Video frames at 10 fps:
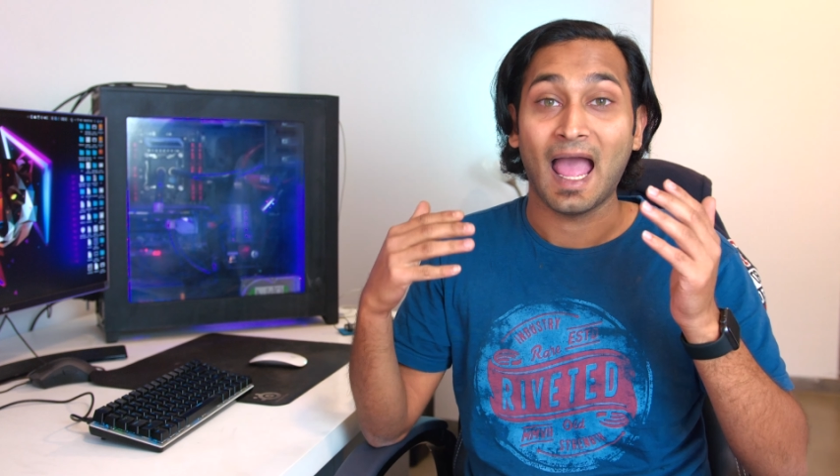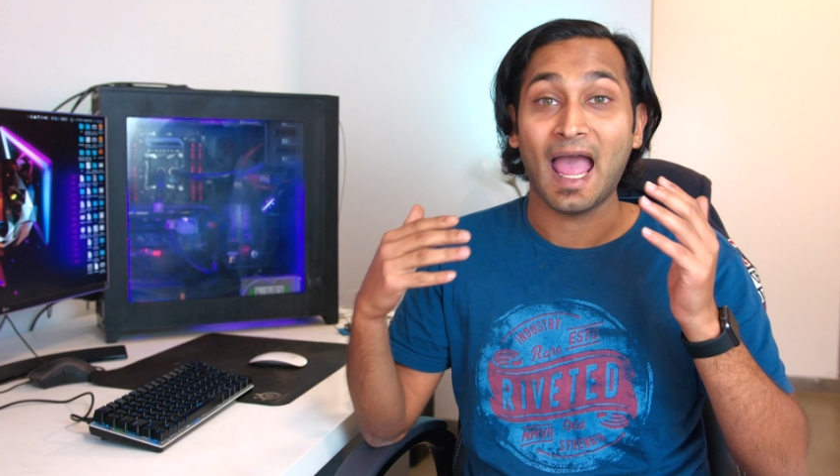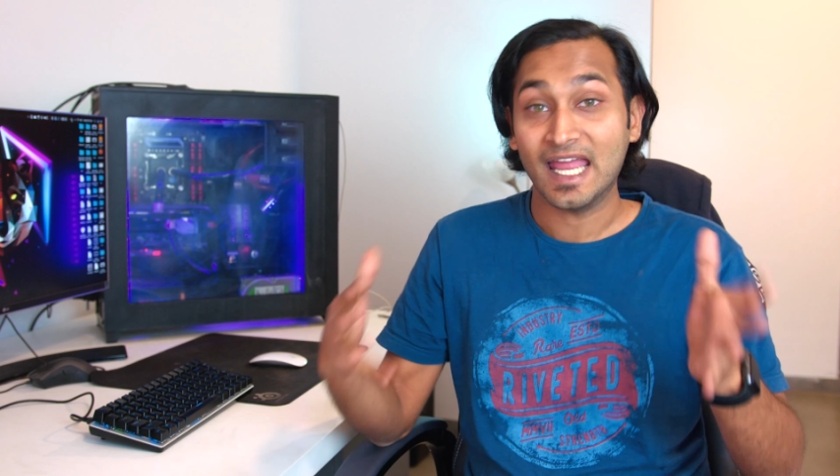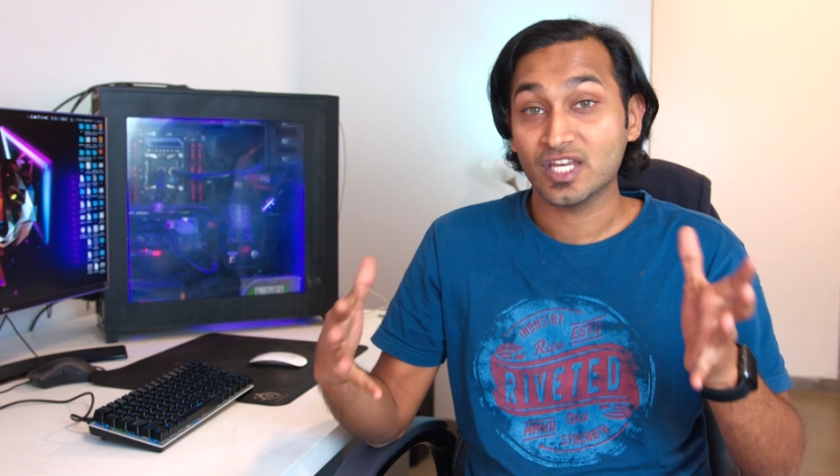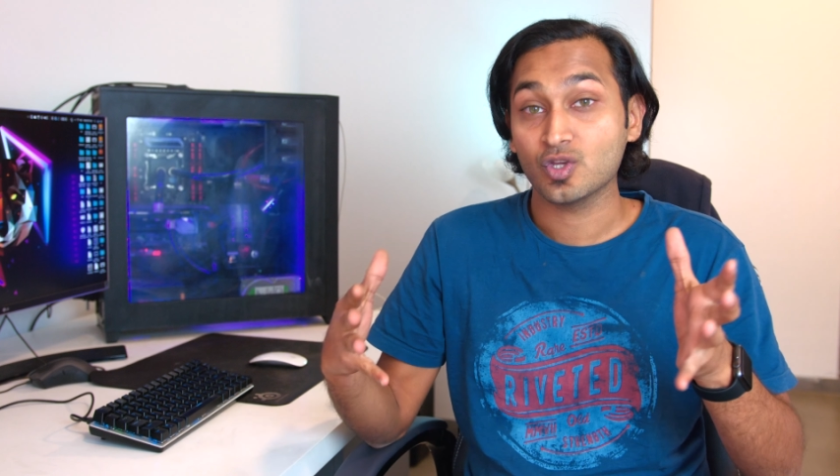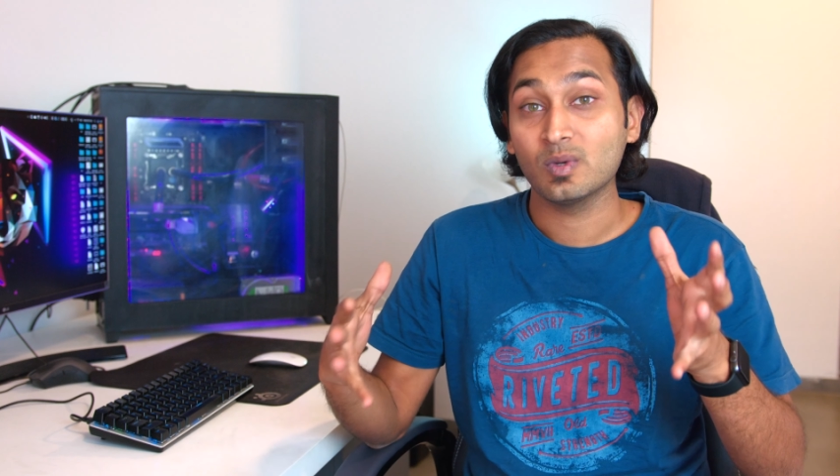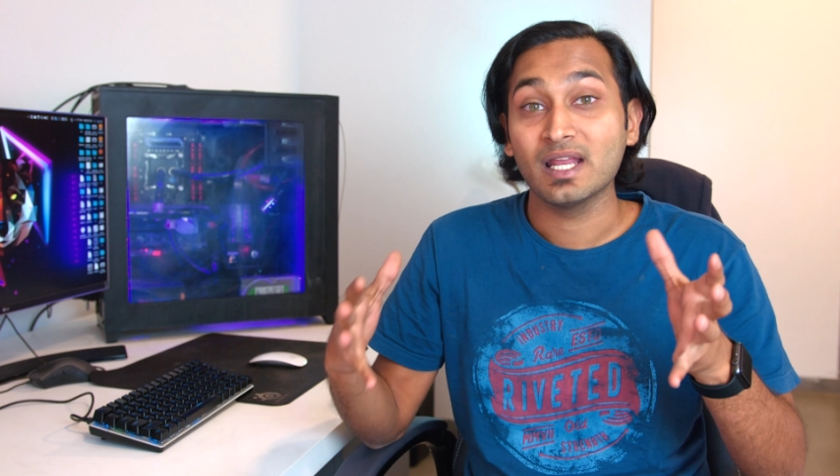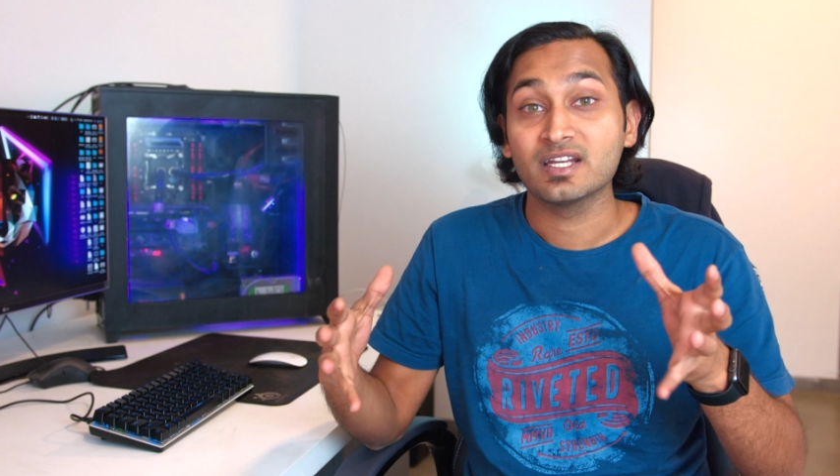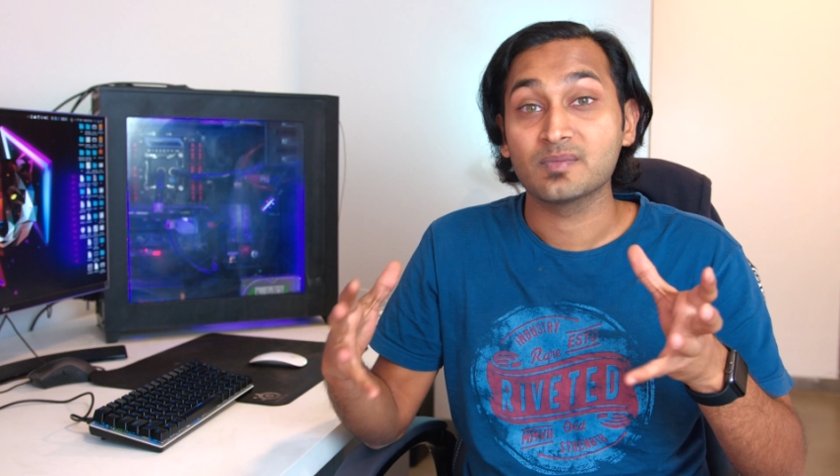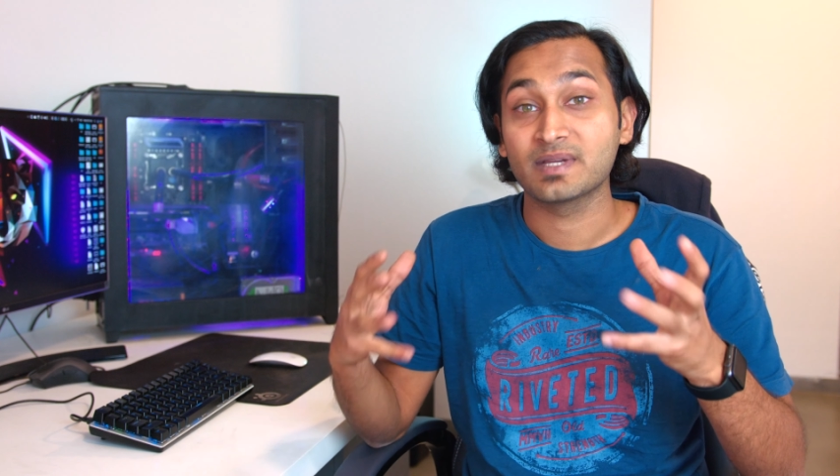and you will
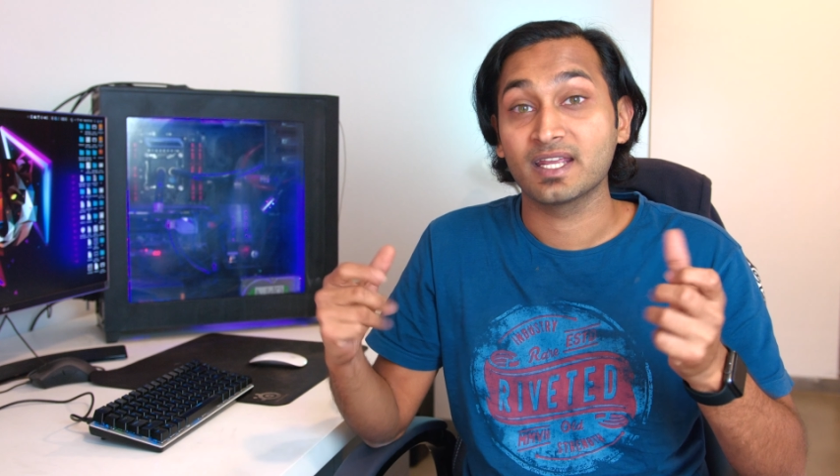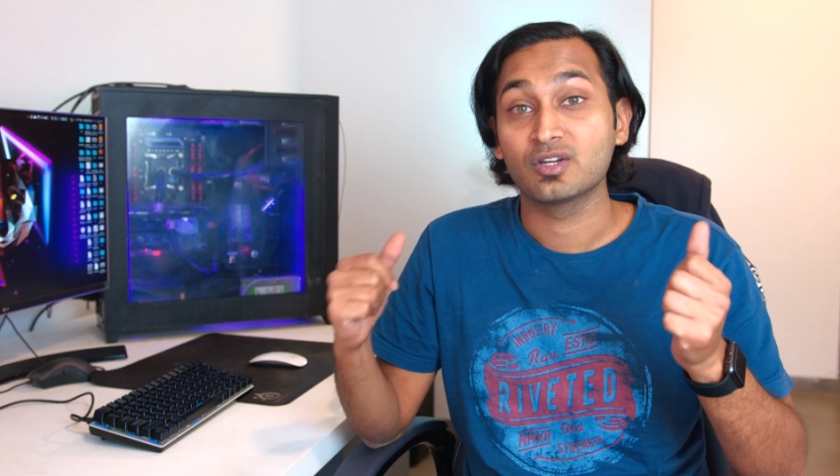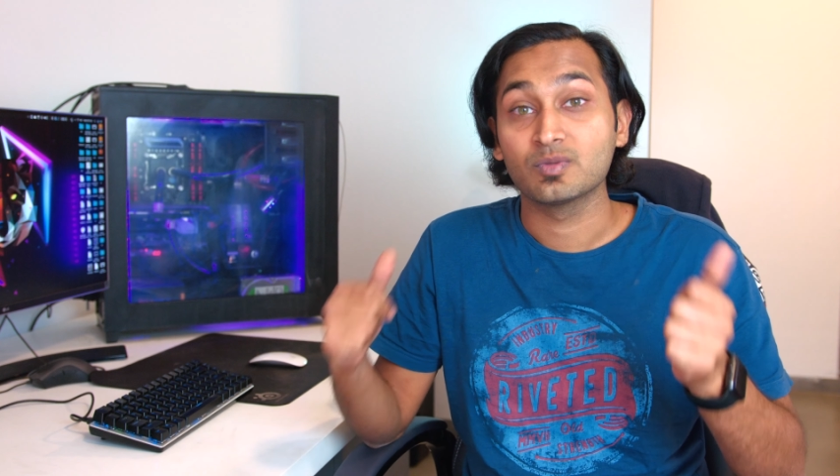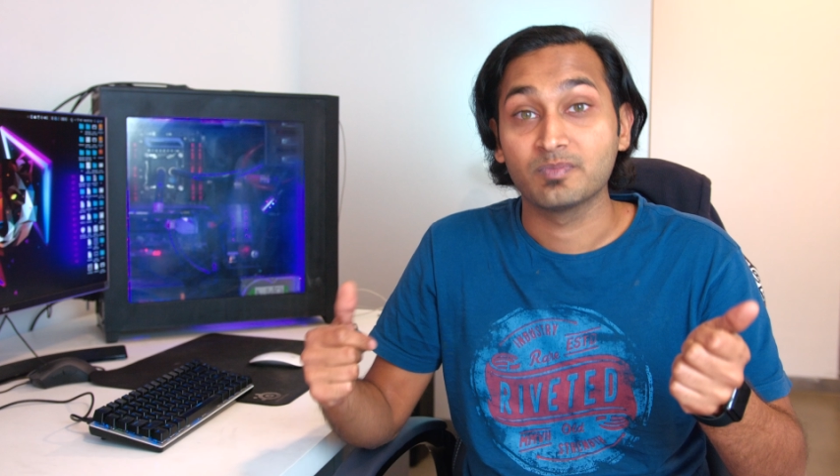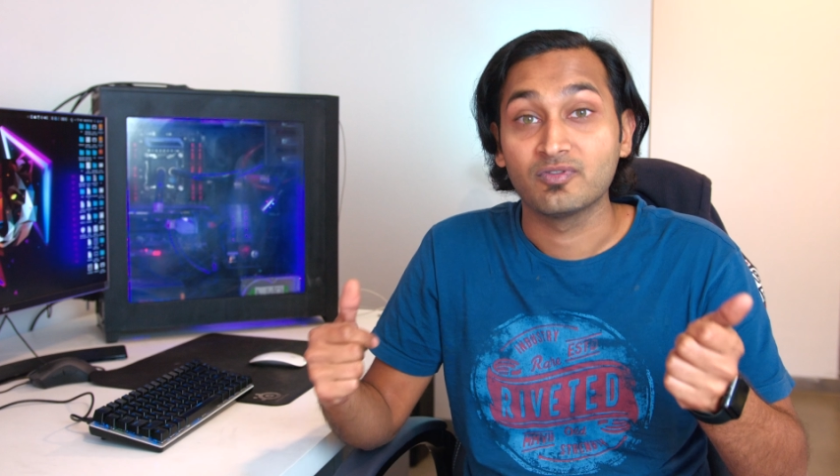end up getting good